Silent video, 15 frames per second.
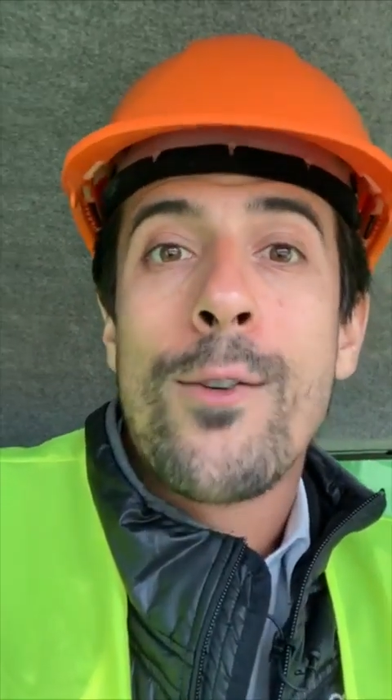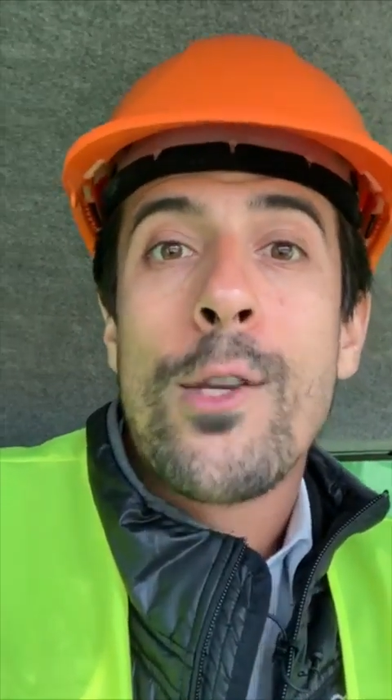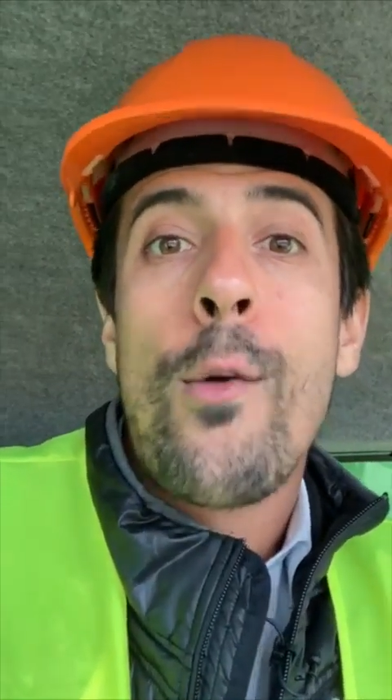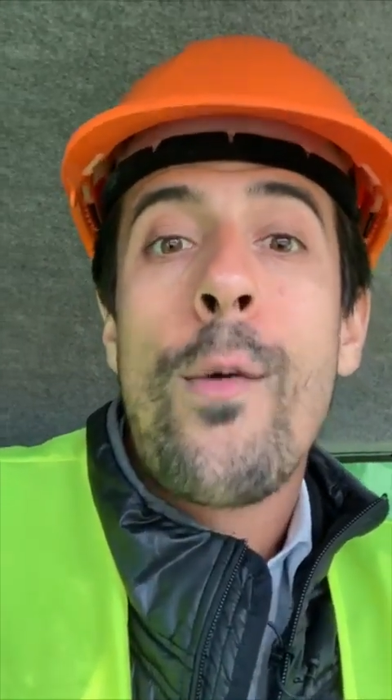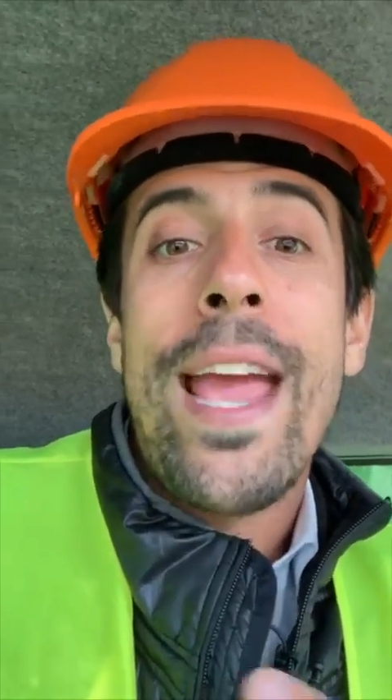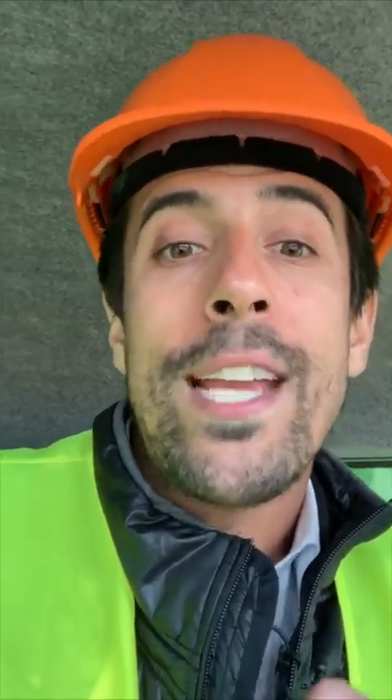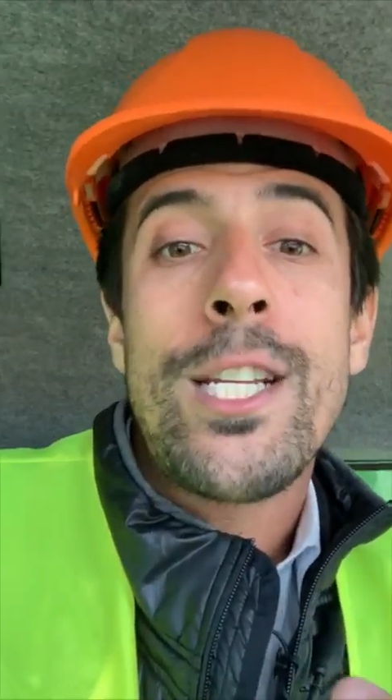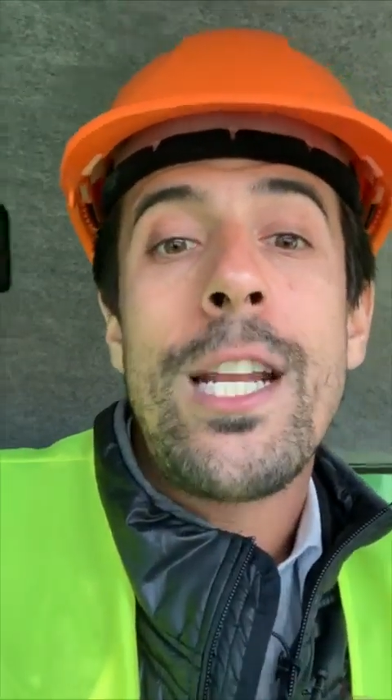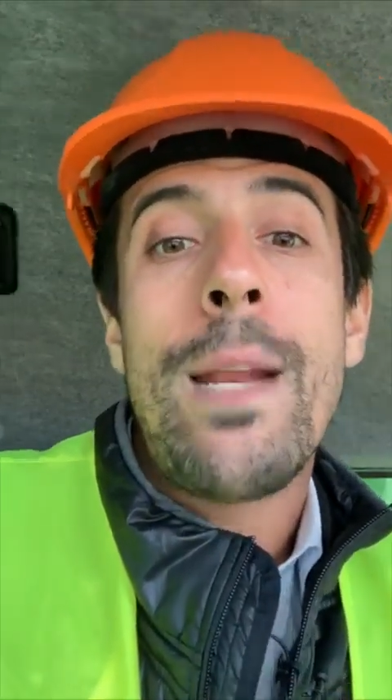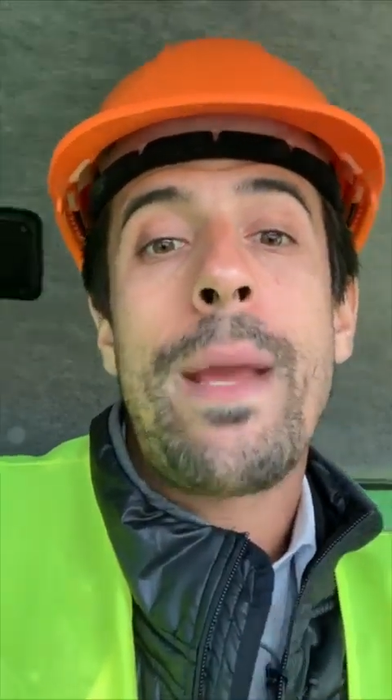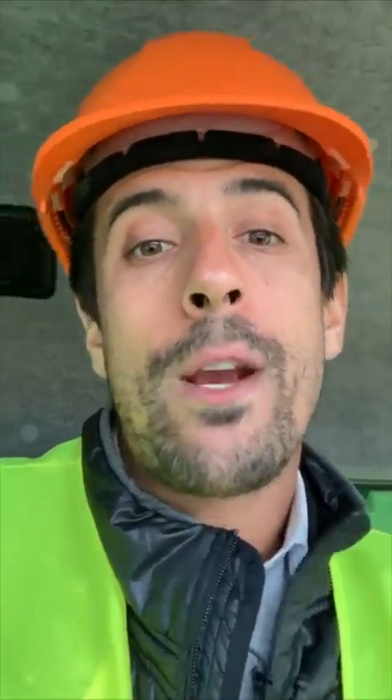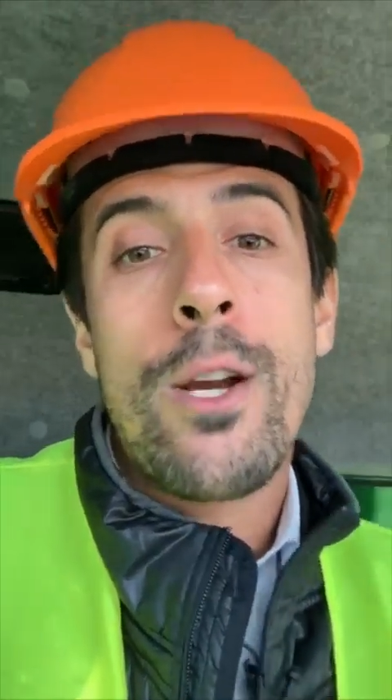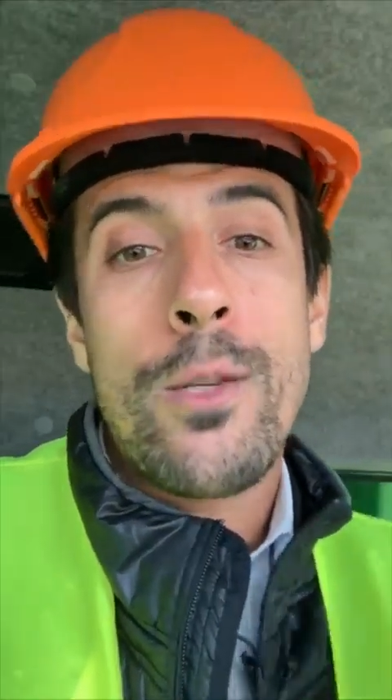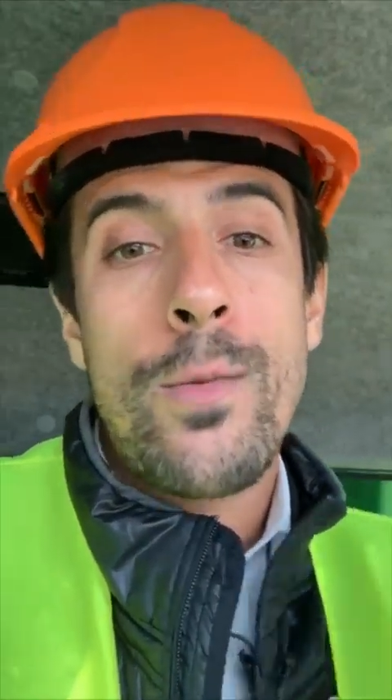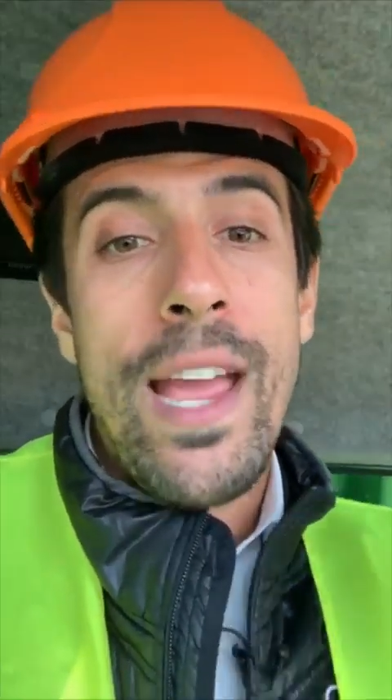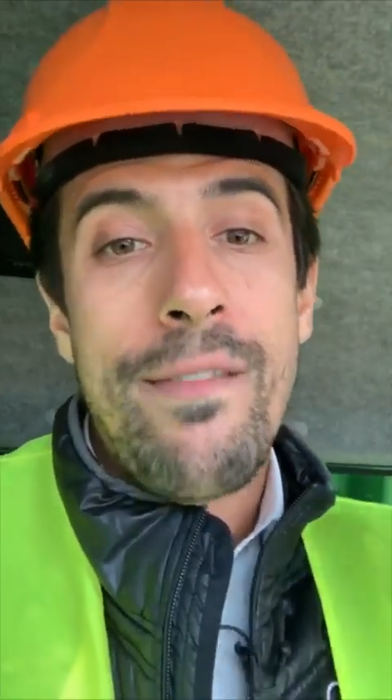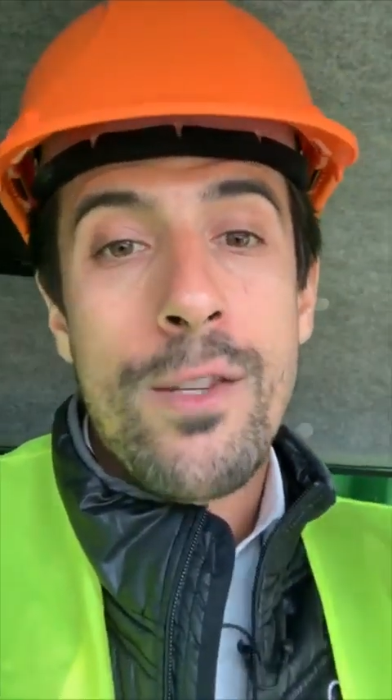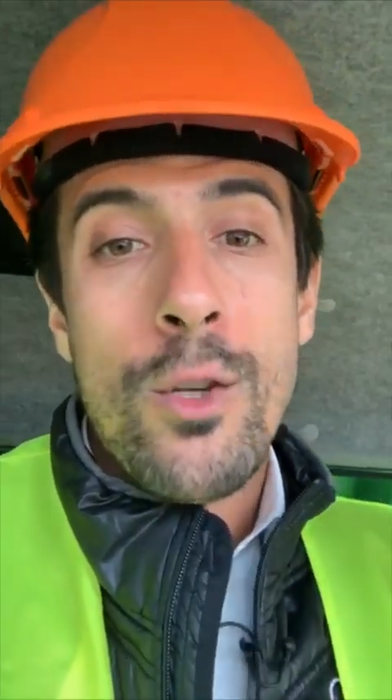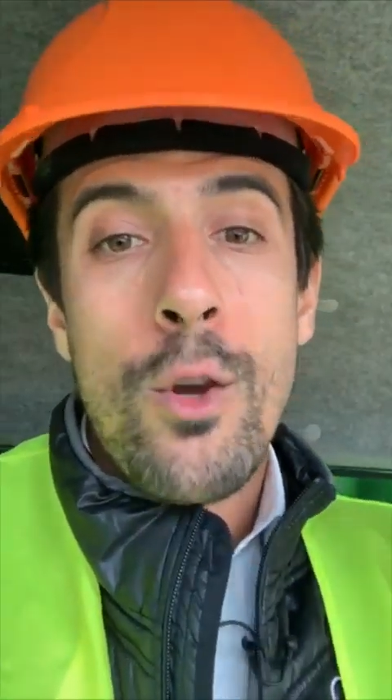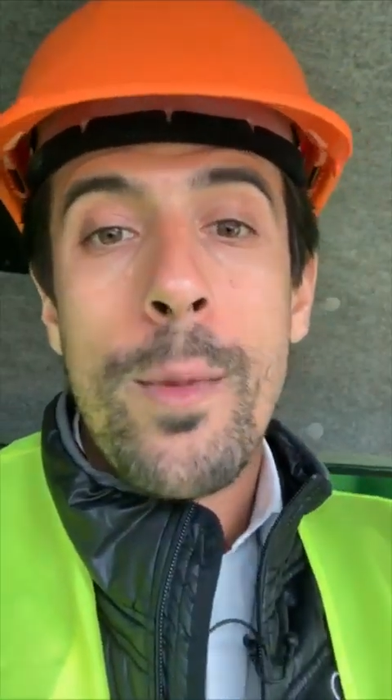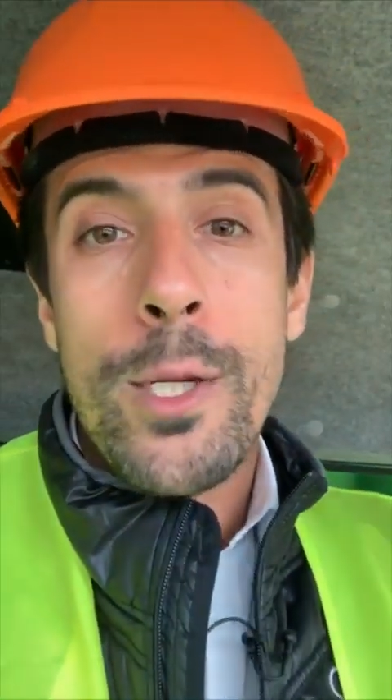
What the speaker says: So we actually, because we have so